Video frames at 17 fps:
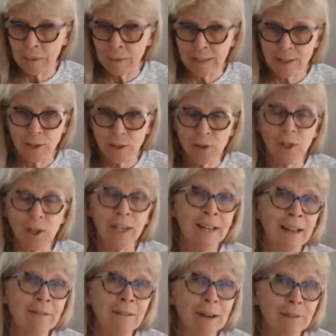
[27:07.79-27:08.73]
So you can
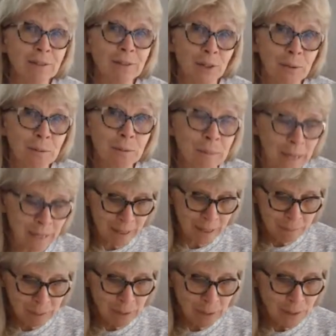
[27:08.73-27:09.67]
never have too
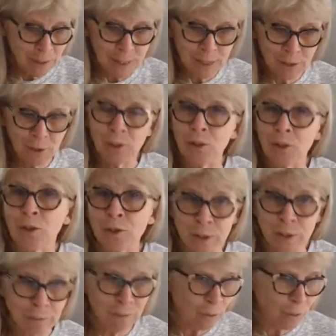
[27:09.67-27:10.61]
many because you can
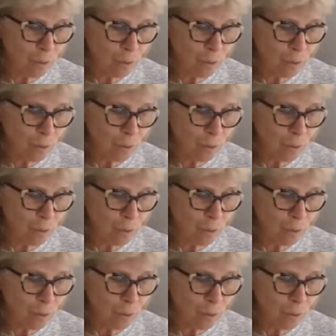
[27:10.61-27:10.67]
use them for